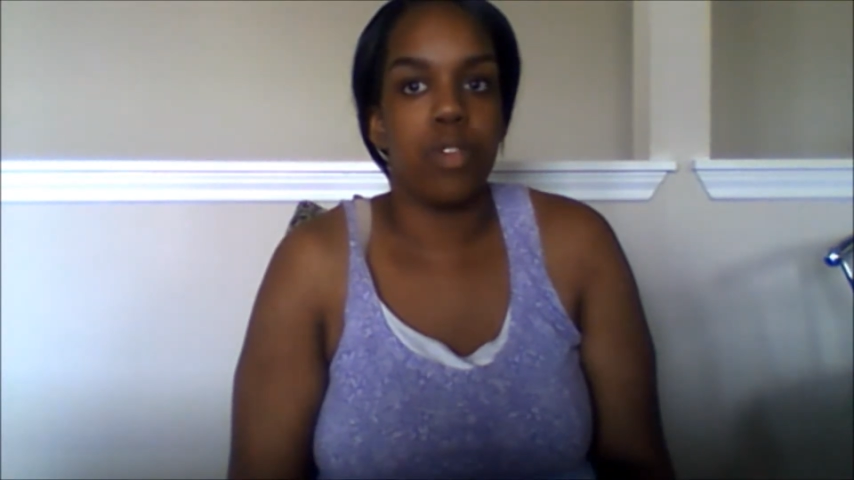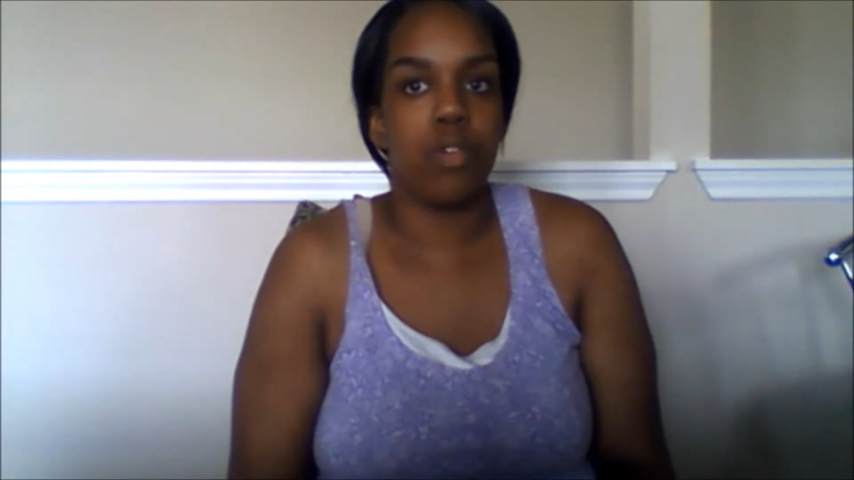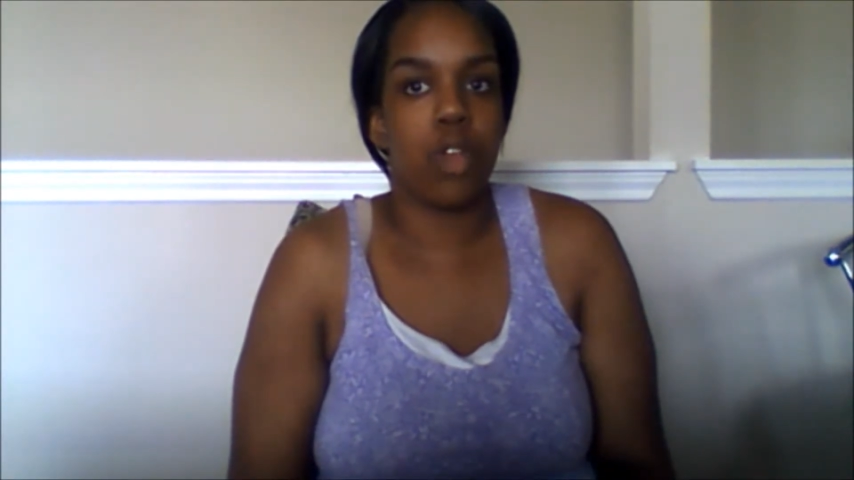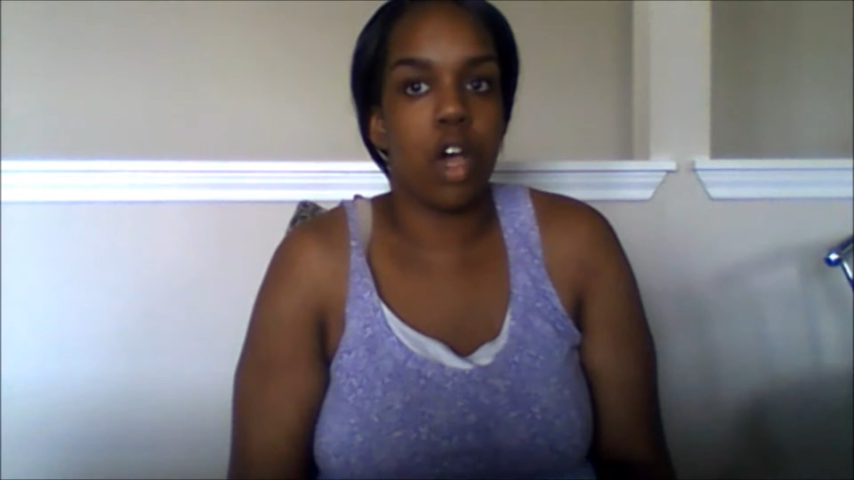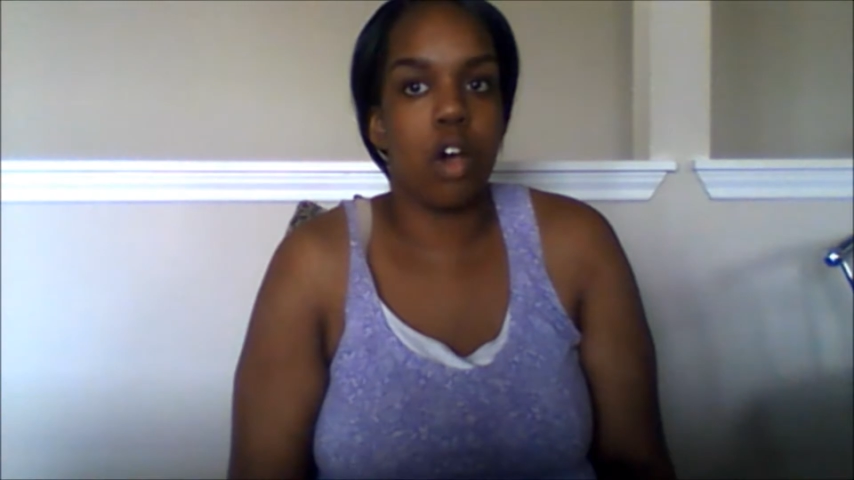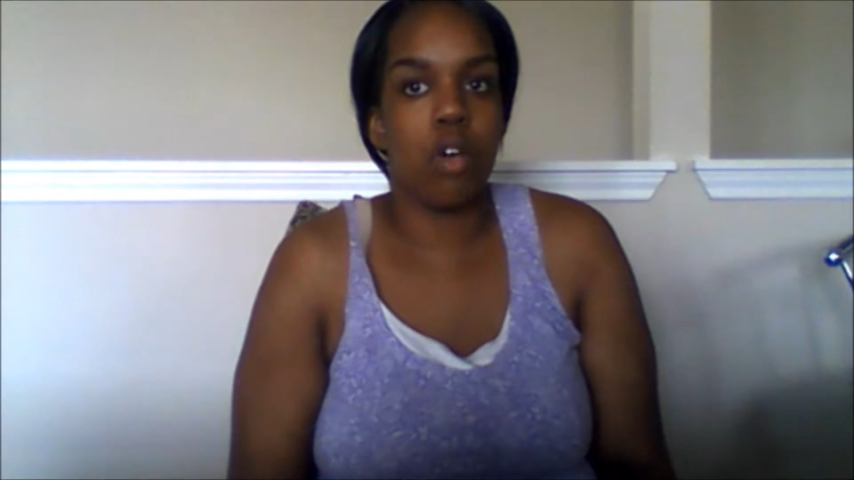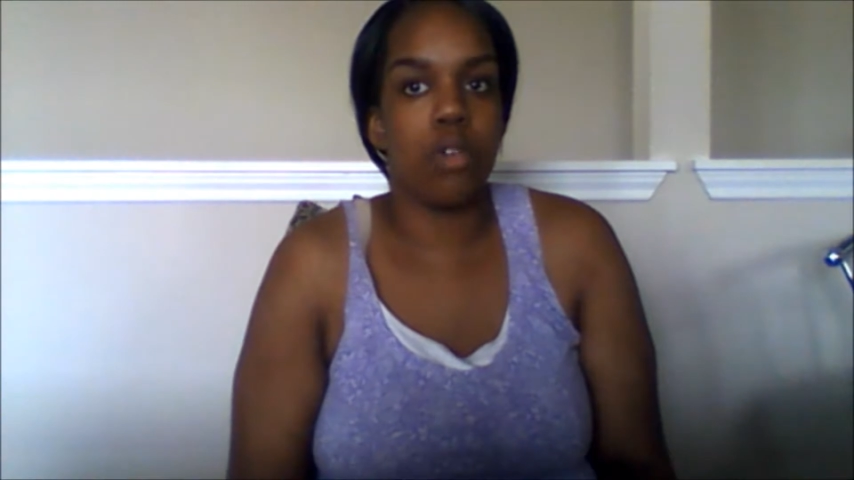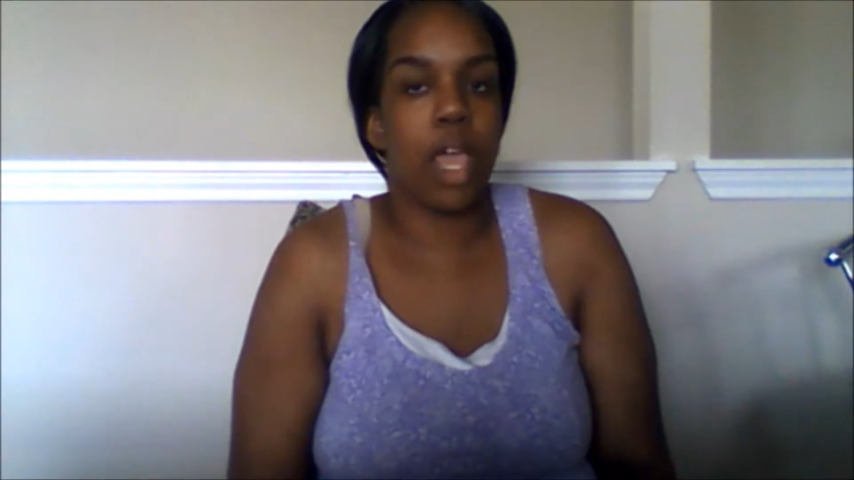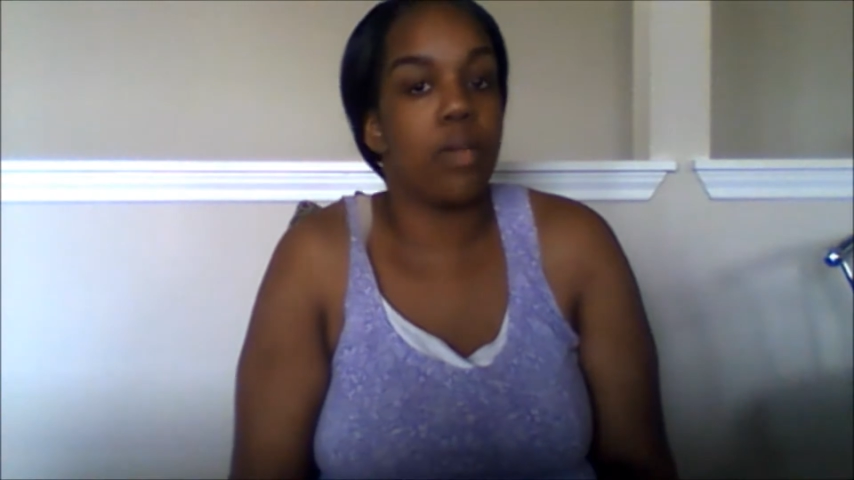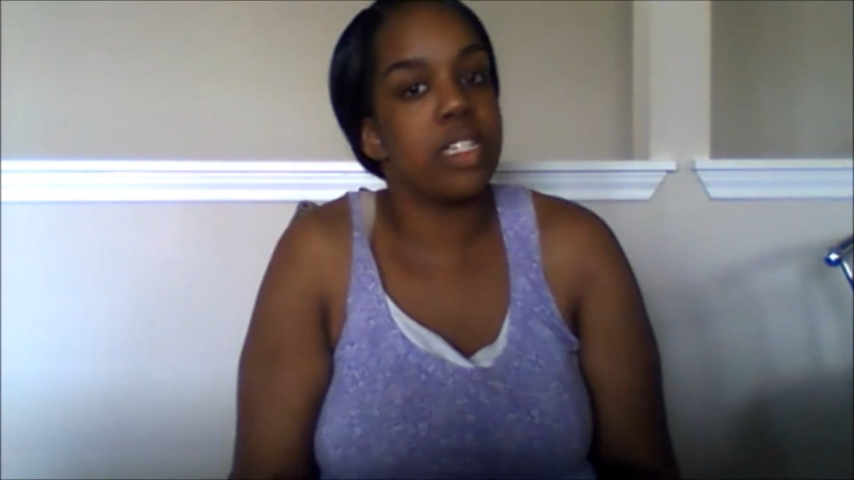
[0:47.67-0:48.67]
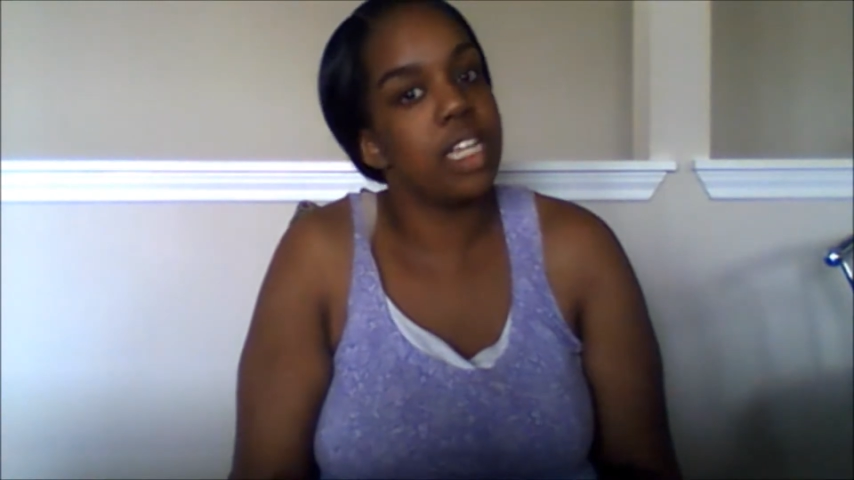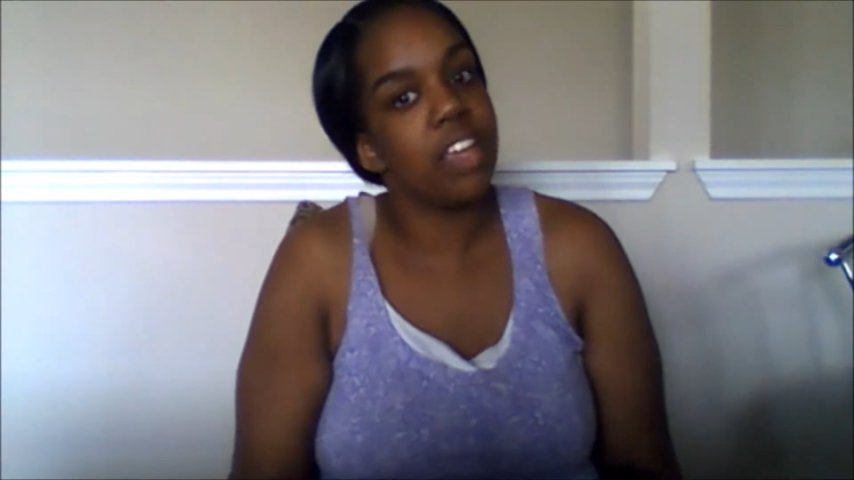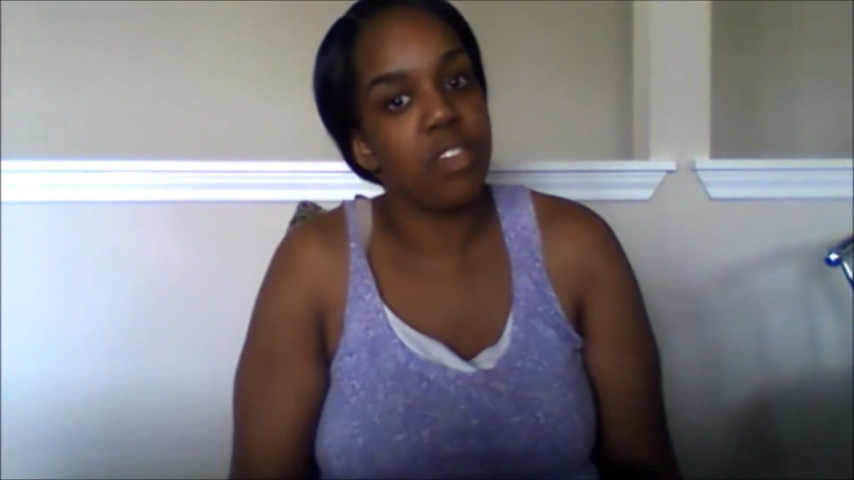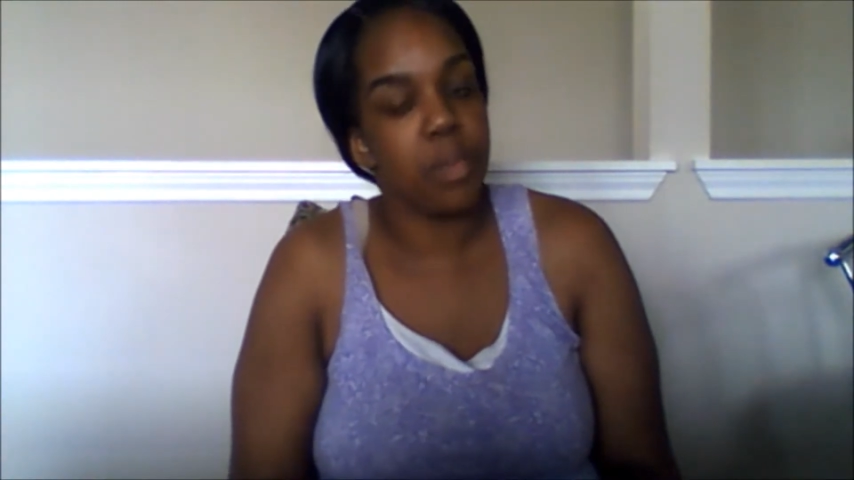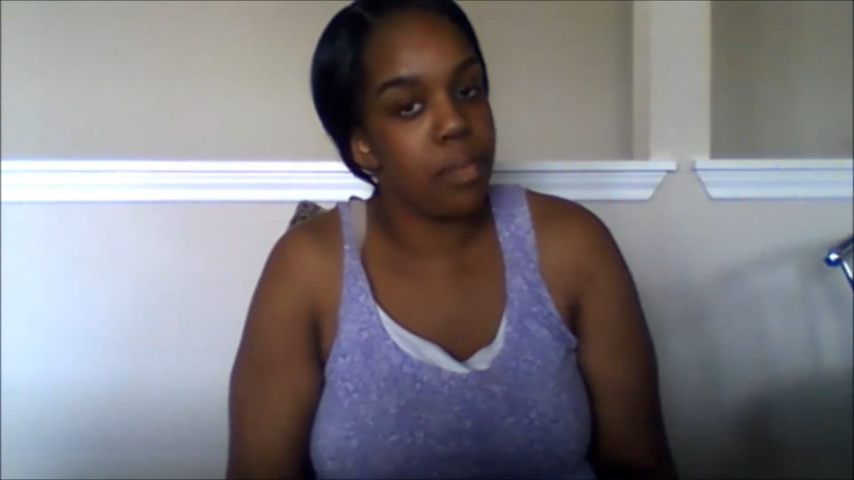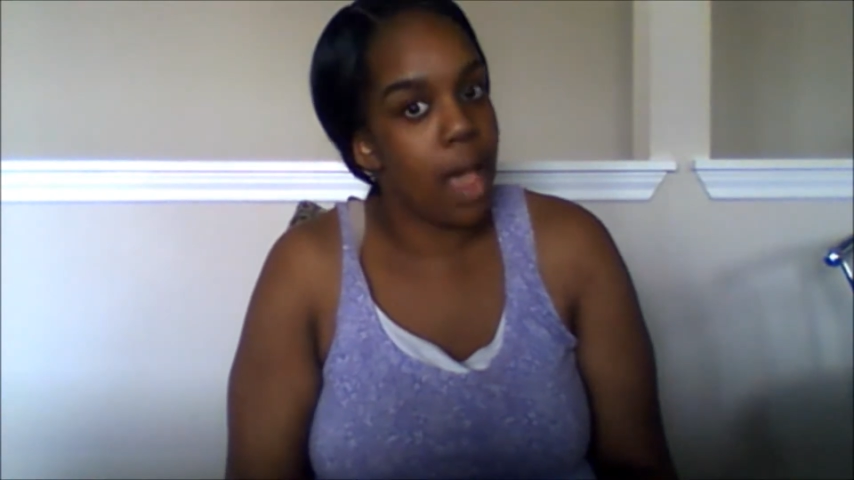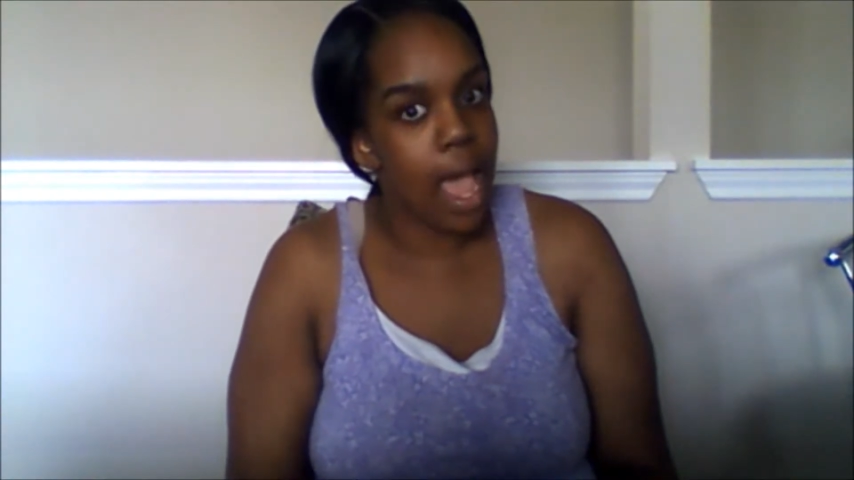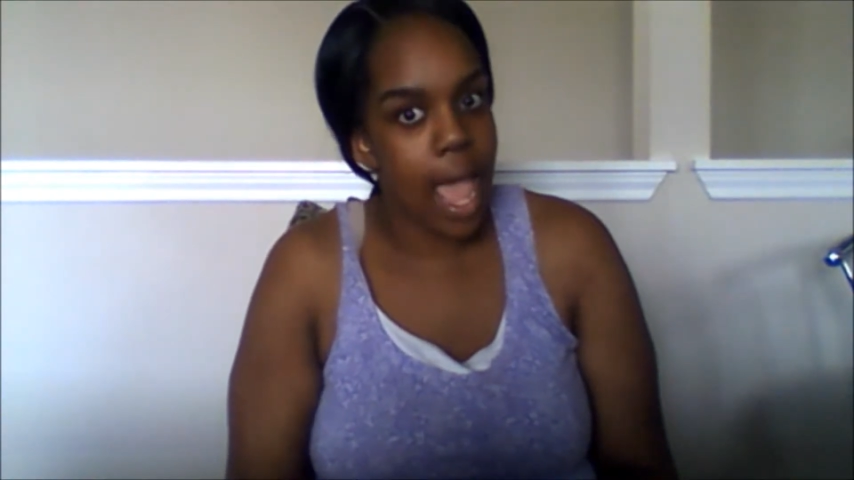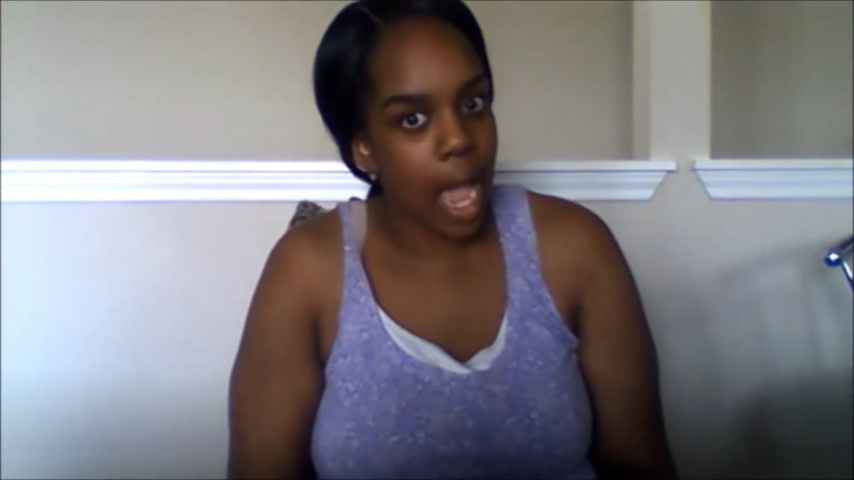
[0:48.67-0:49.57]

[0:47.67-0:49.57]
You know, they wasn't giving me my